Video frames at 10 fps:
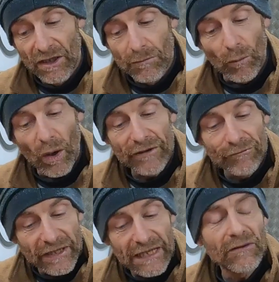but what I
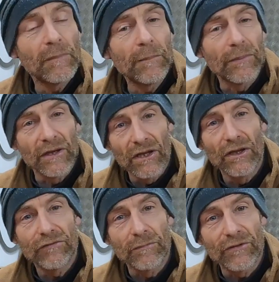really remember and
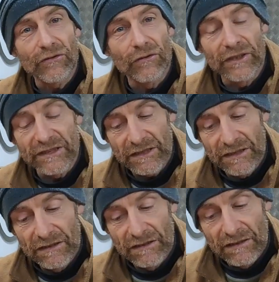learned from the stories
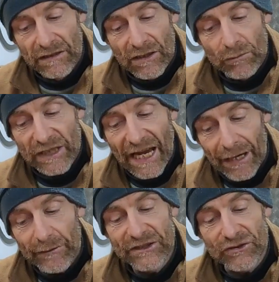was
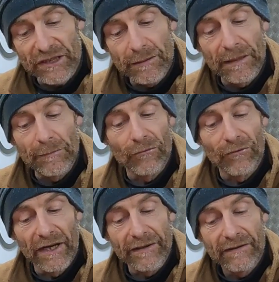how he treated people
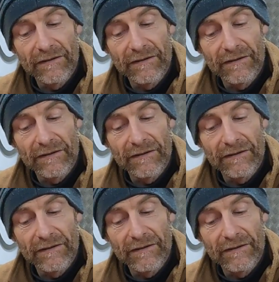right.